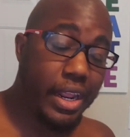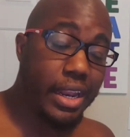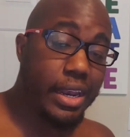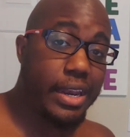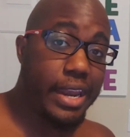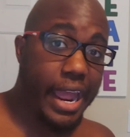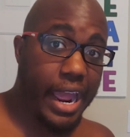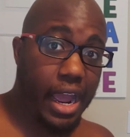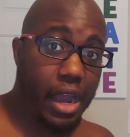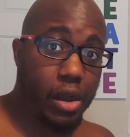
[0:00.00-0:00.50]
it
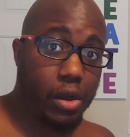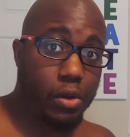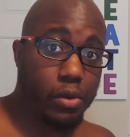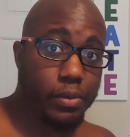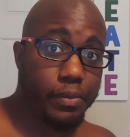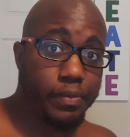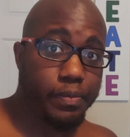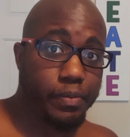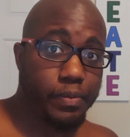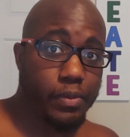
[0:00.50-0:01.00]
now.
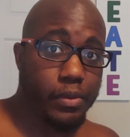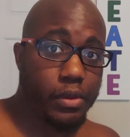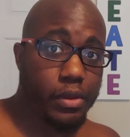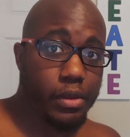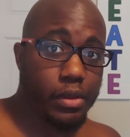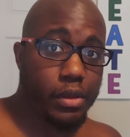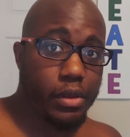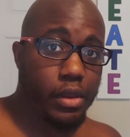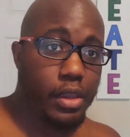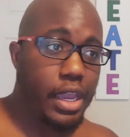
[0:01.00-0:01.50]

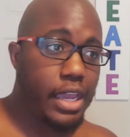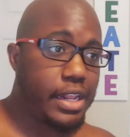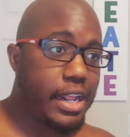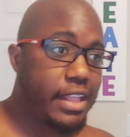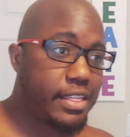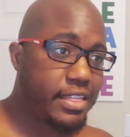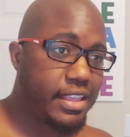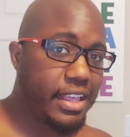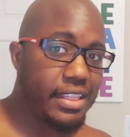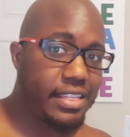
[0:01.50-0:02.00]
And I
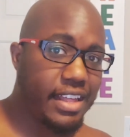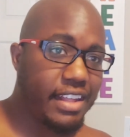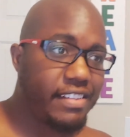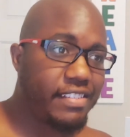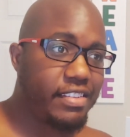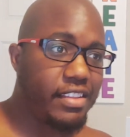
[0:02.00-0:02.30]
think that's